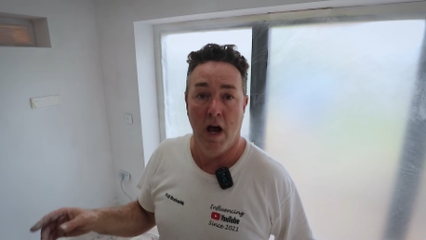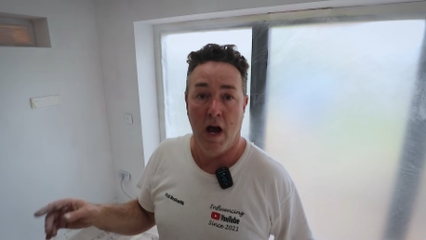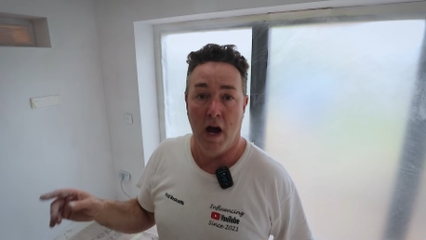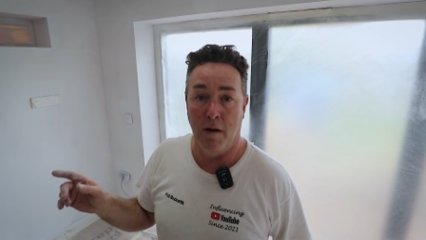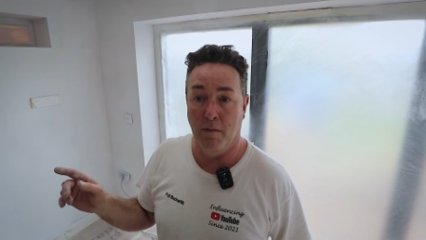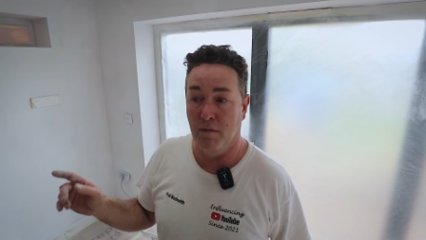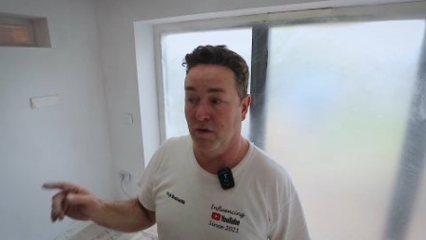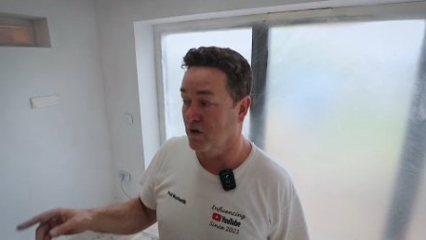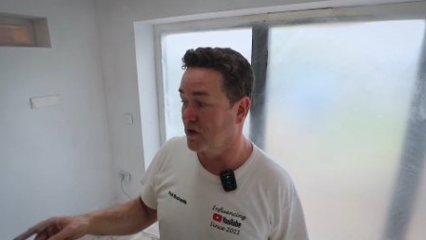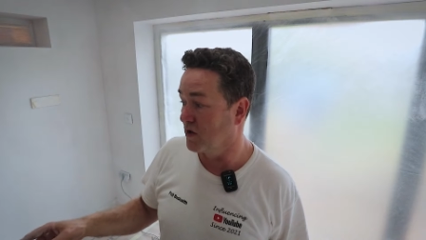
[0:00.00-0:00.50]

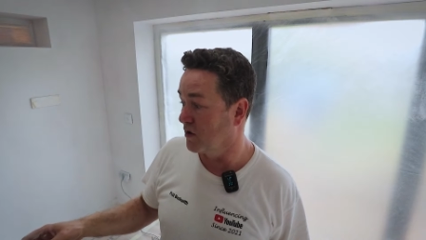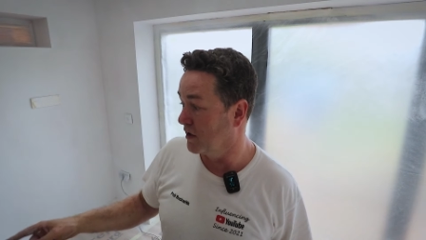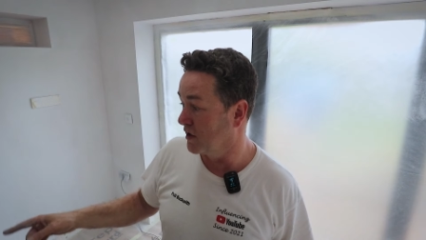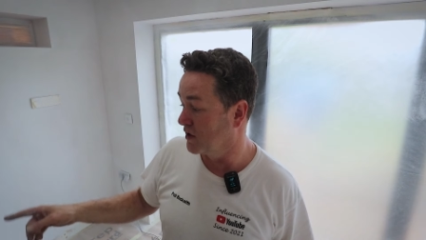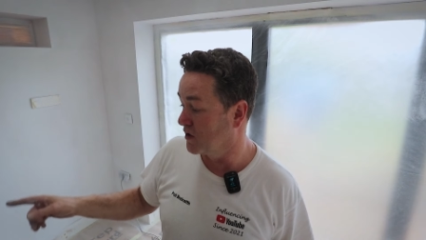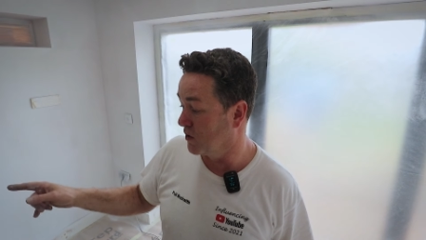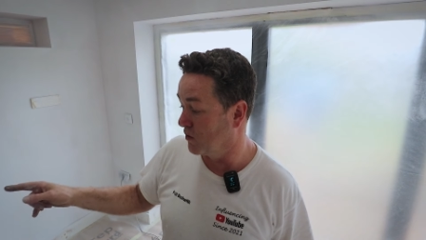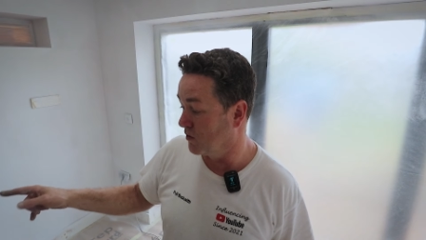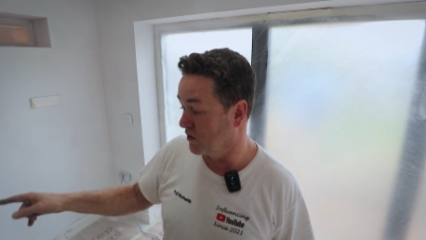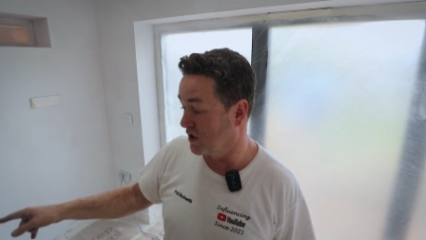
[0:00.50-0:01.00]
I'm just going
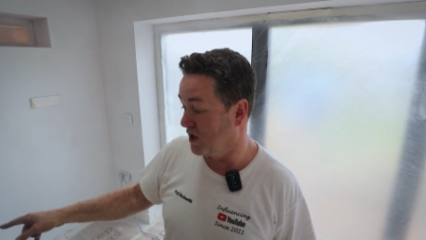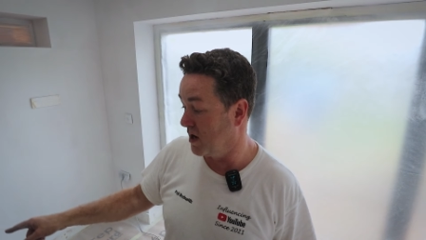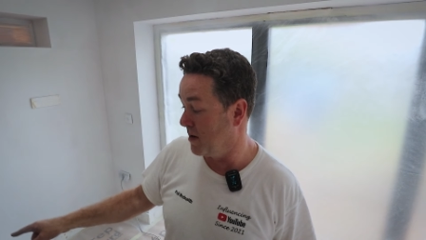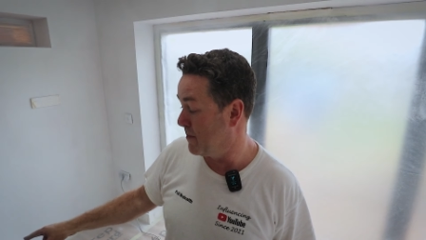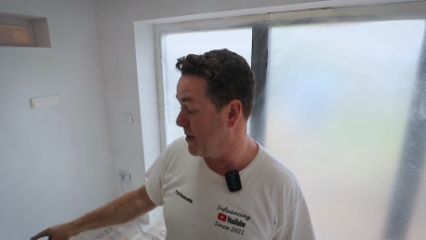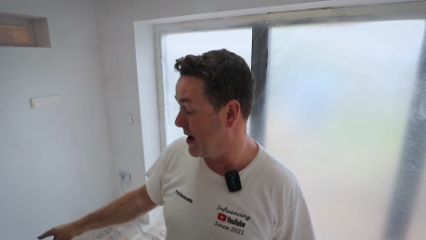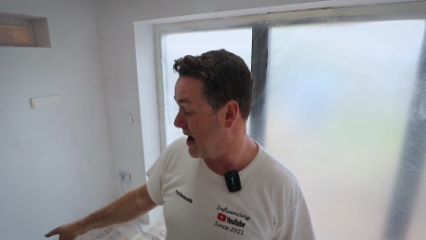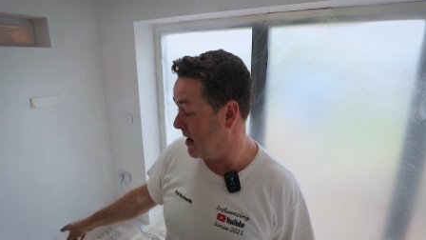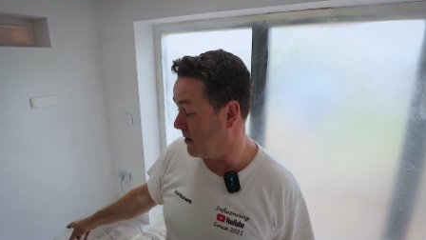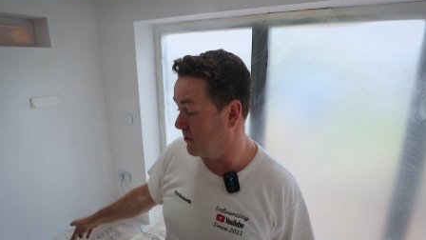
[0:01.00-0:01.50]
to talk to you
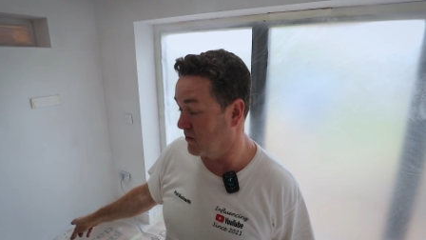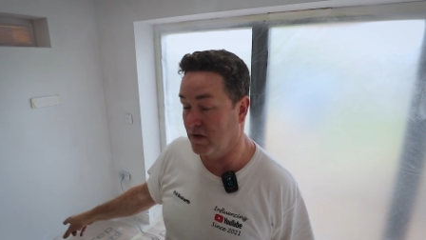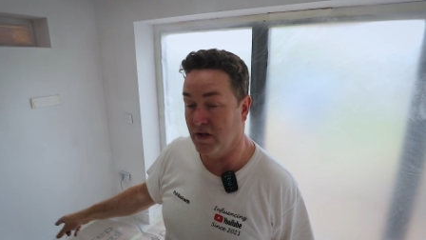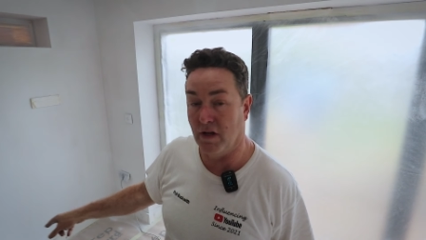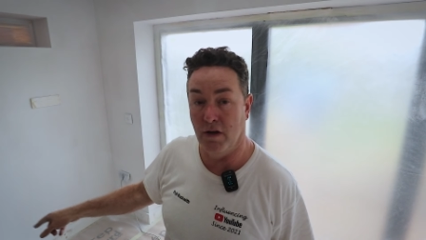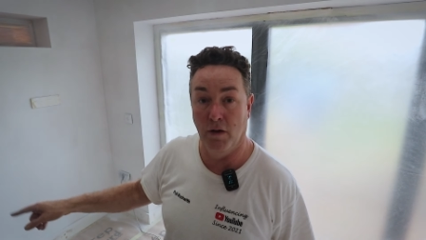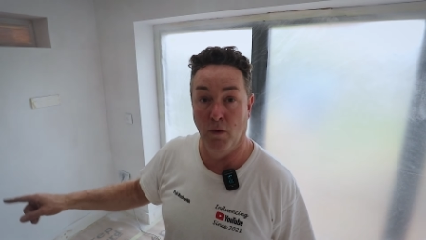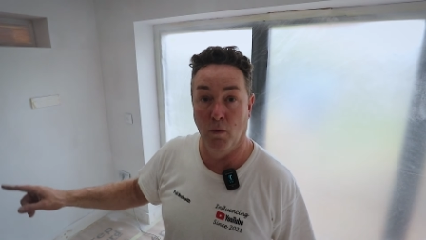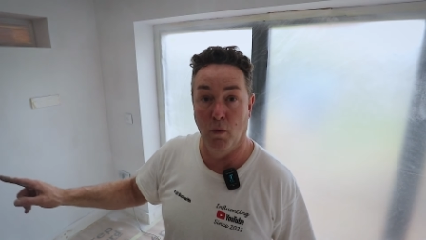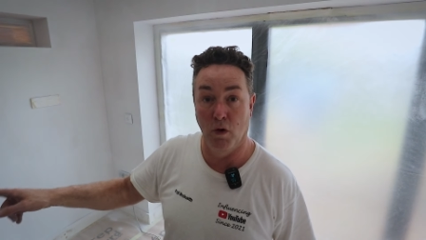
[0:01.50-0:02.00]
about
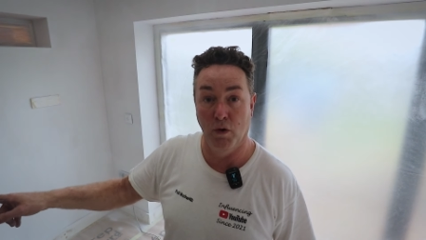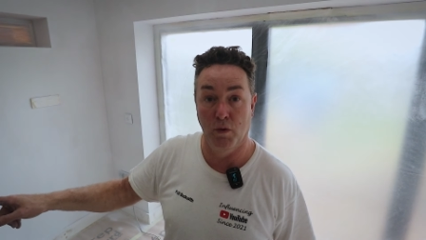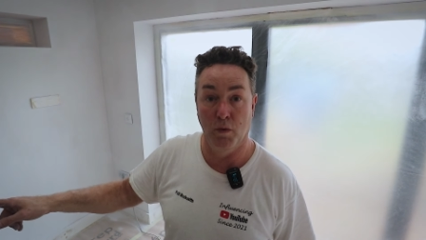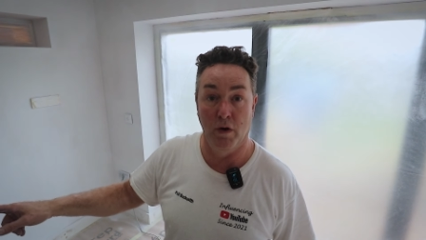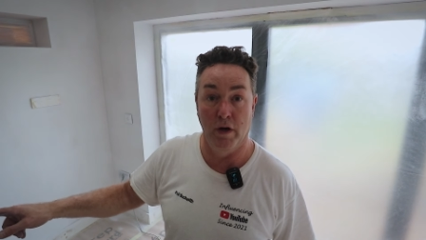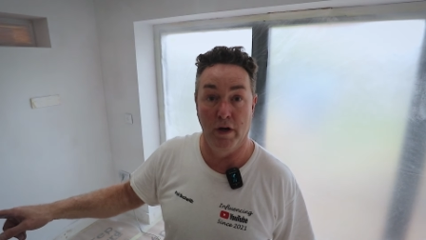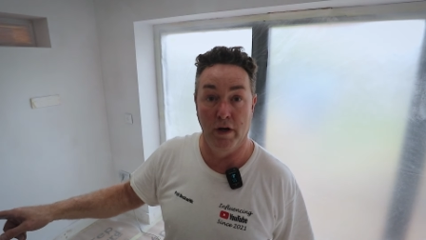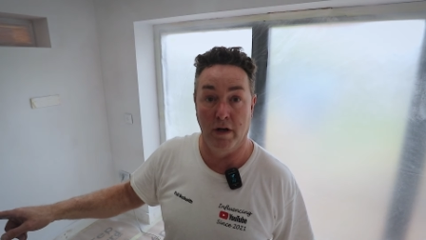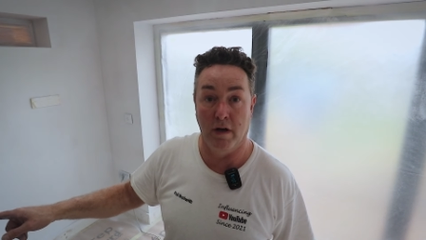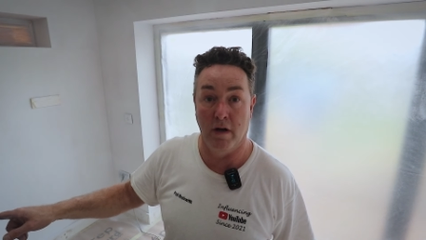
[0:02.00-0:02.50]
the
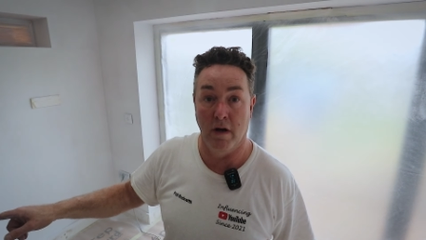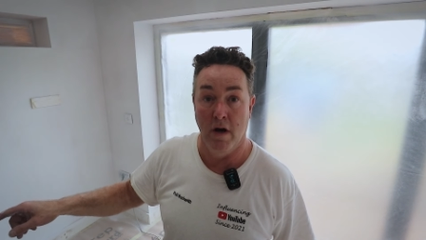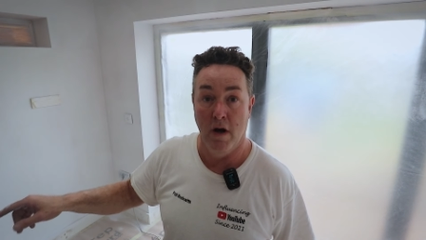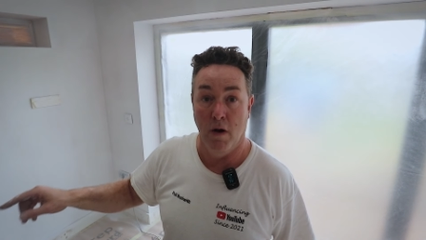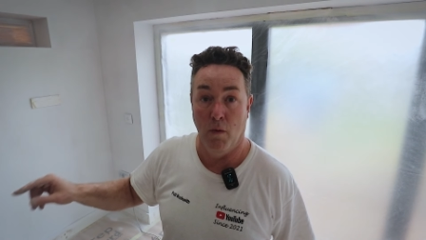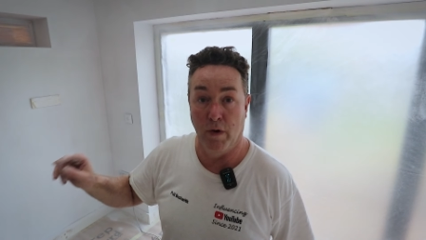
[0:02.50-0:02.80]
woodwork,